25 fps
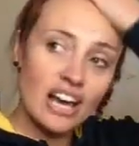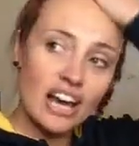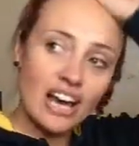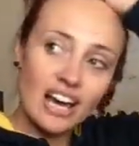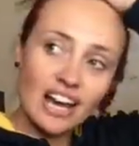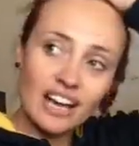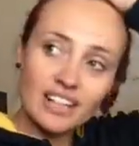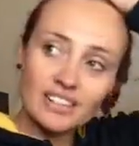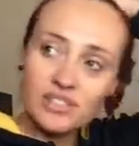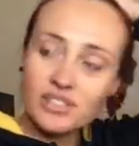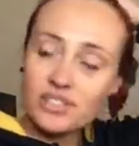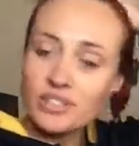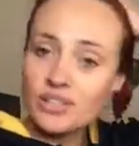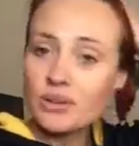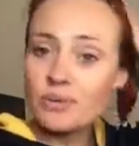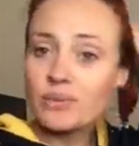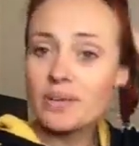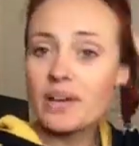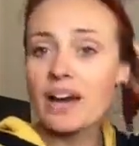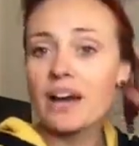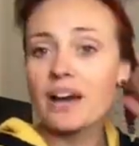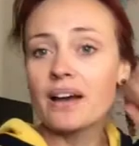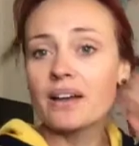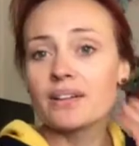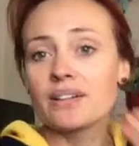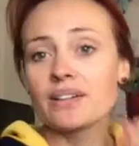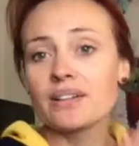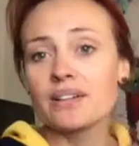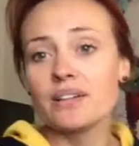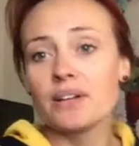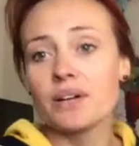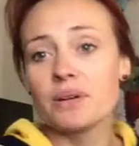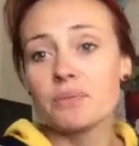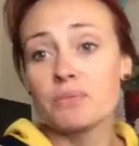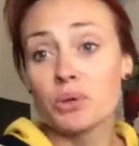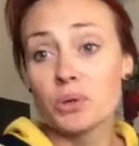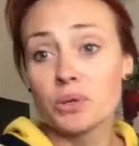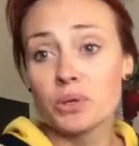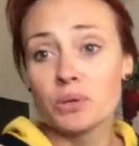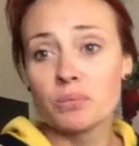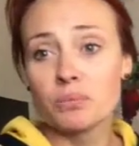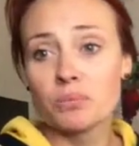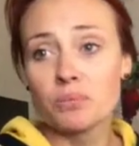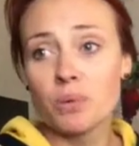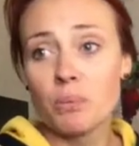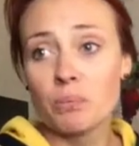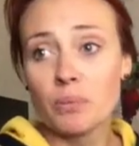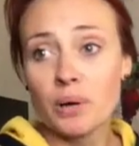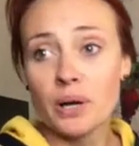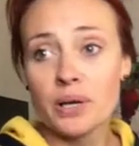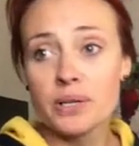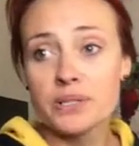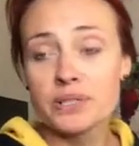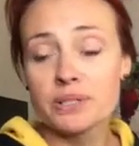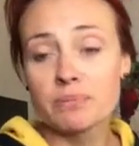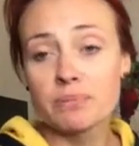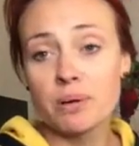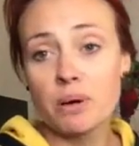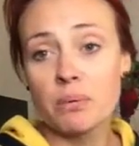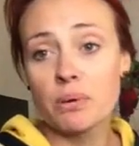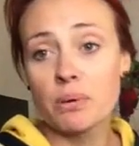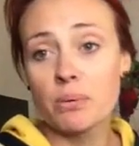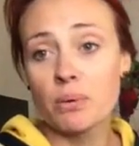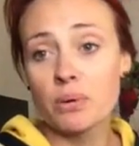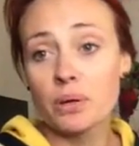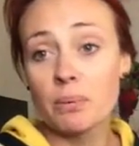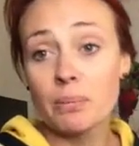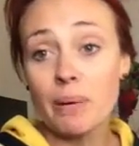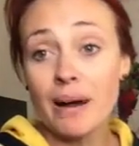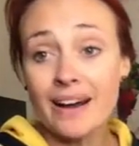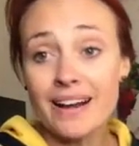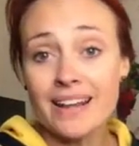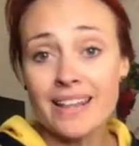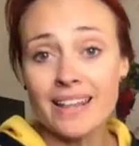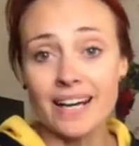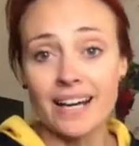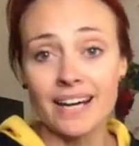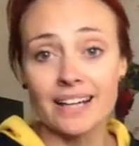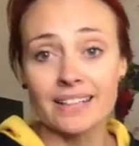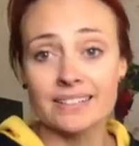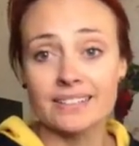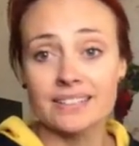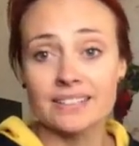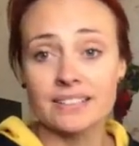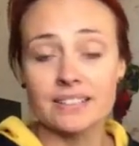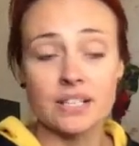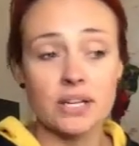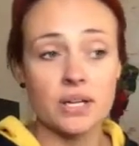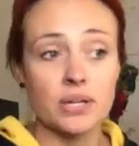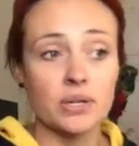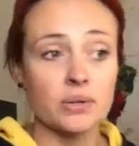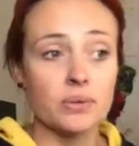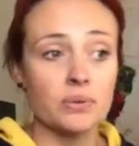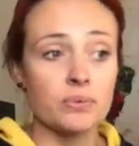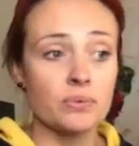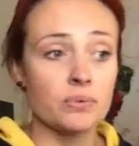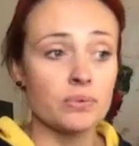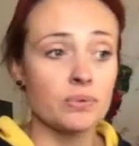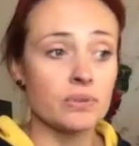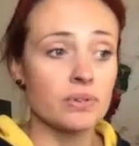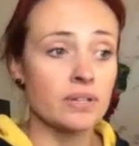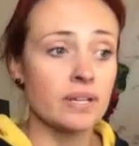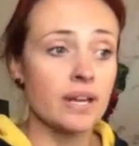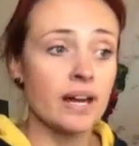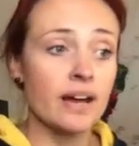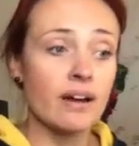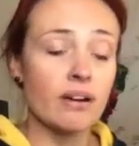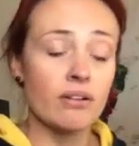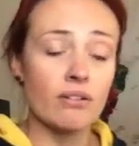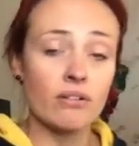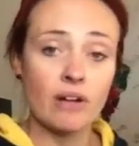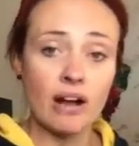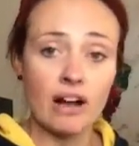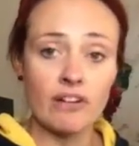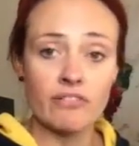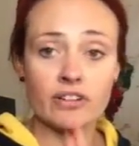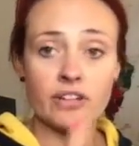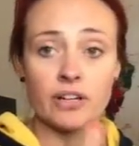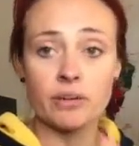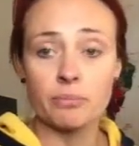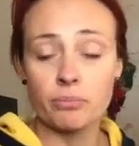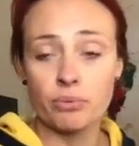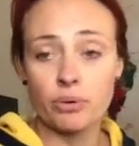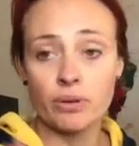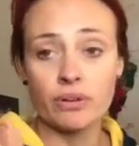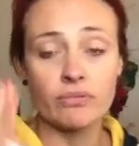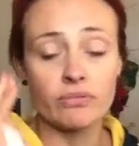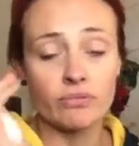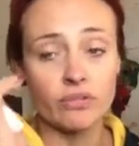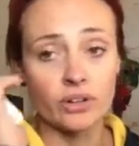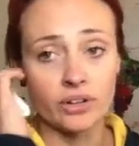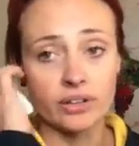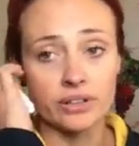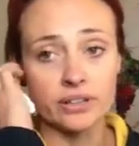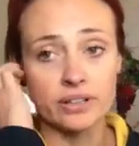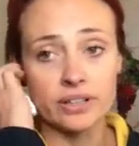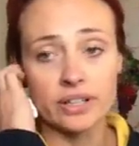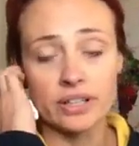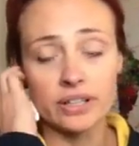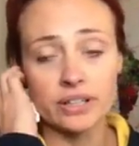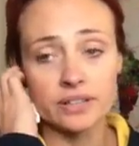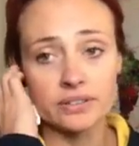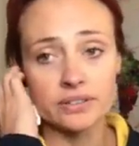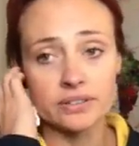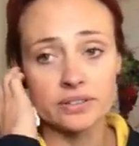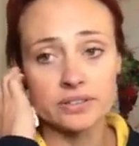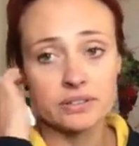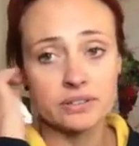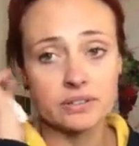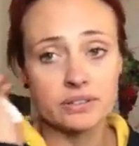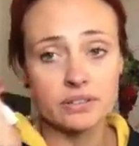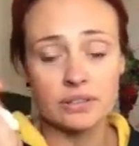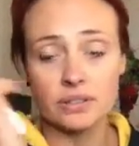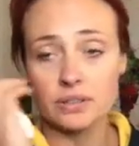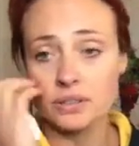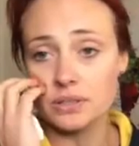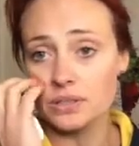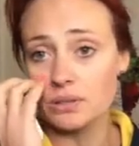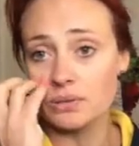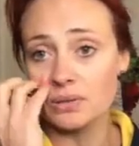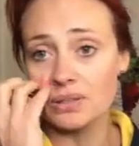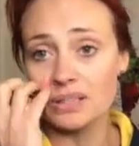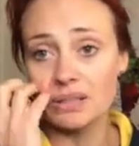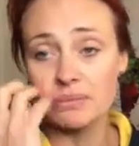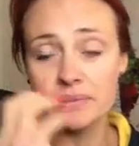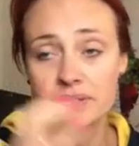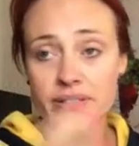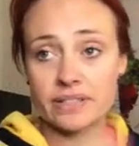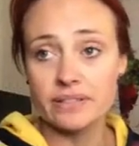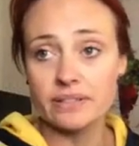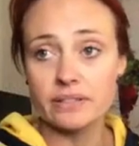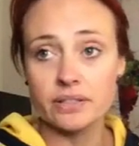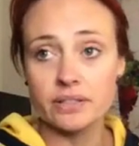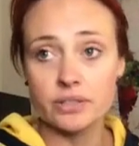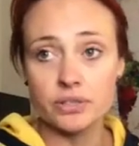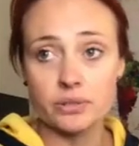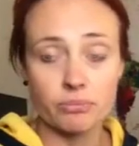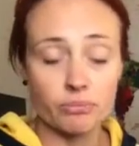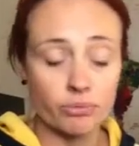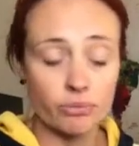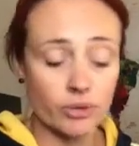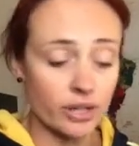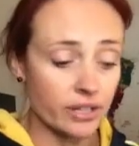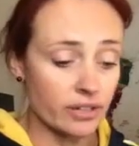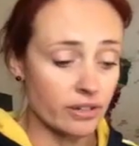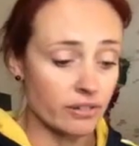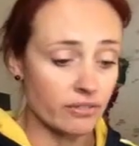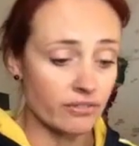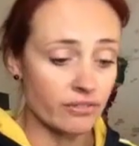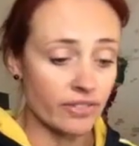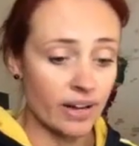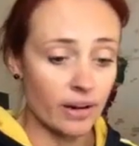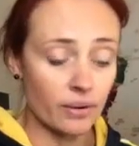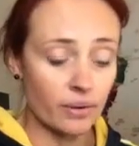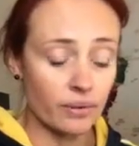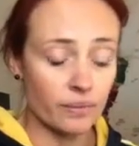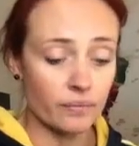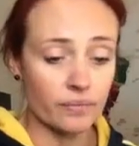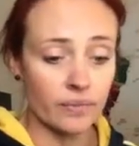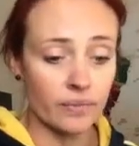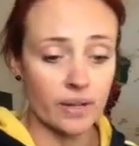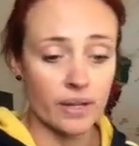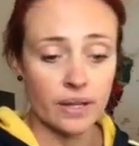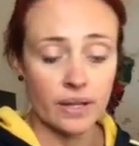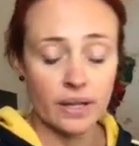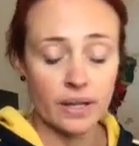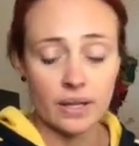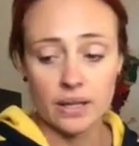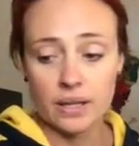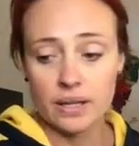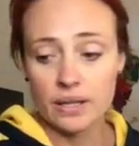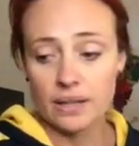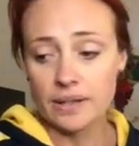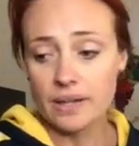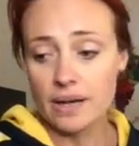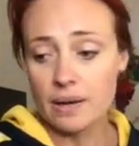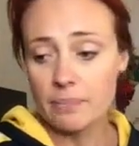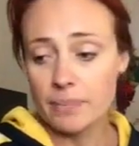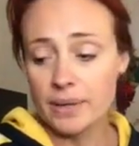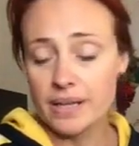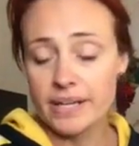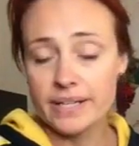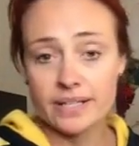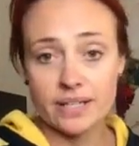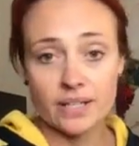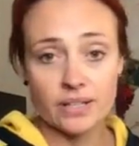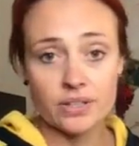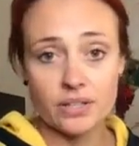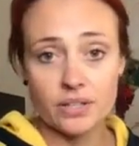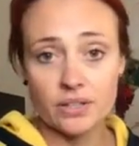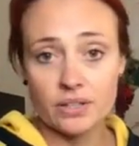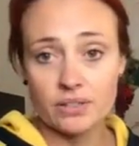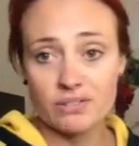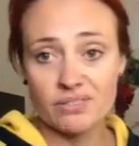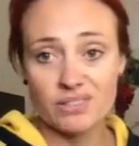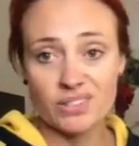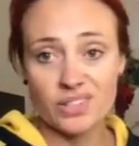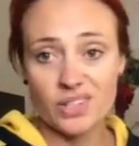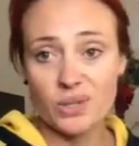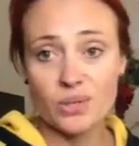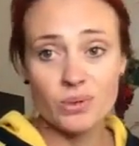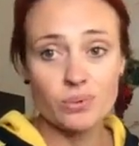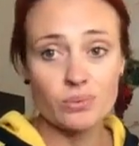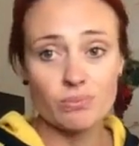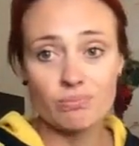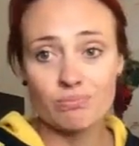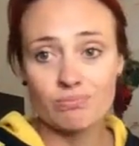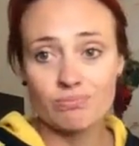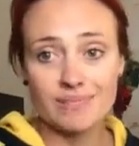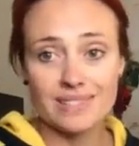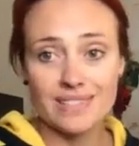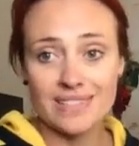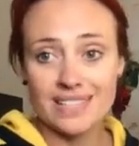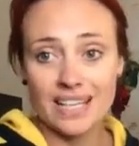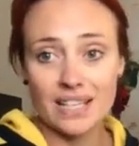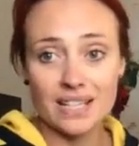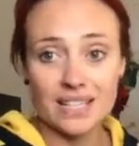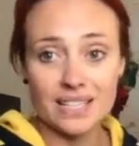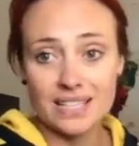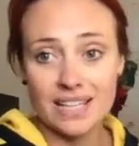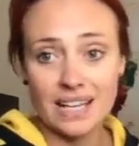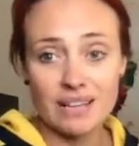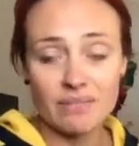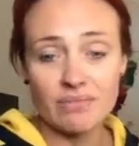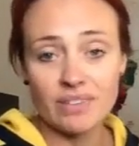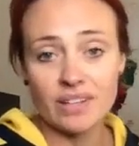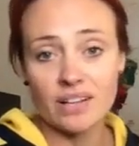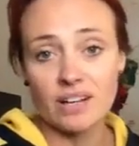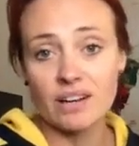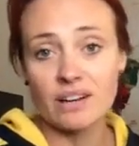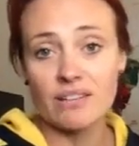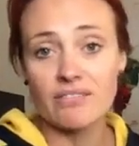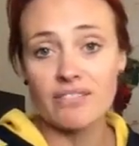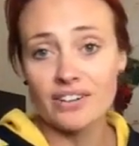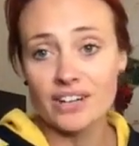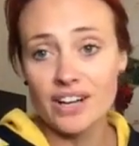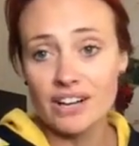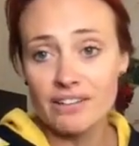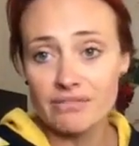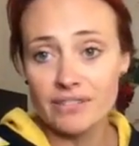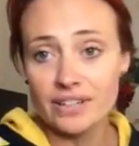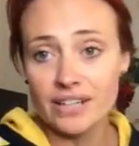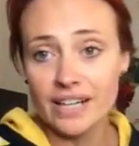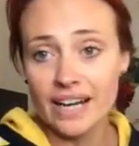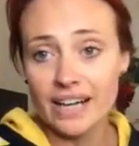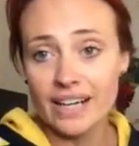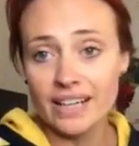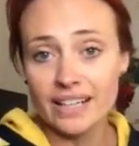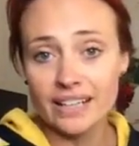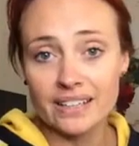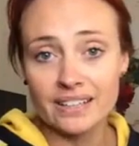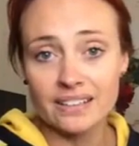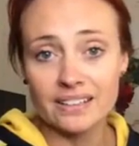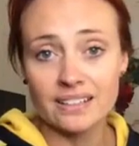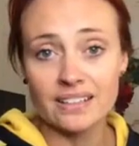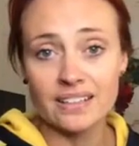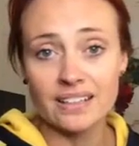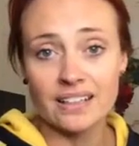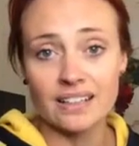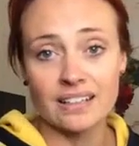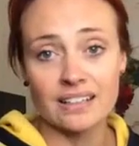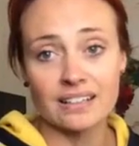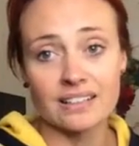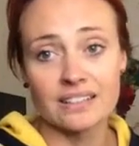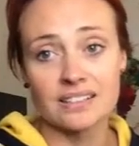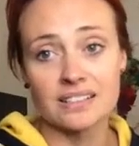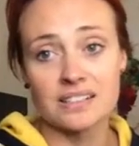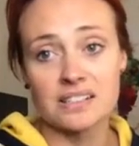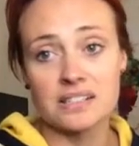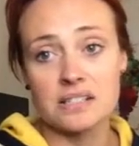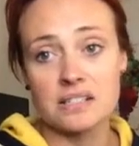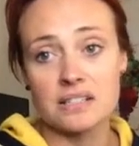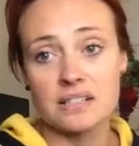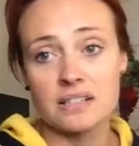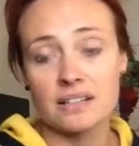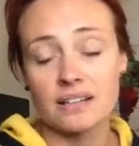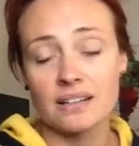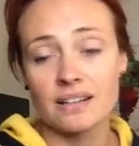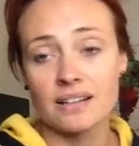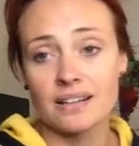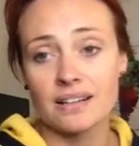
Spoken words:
And so, more than one person probably want to buy that. So, having a print run and do a limited edition print of that piece, and you sell the same thing over and over again and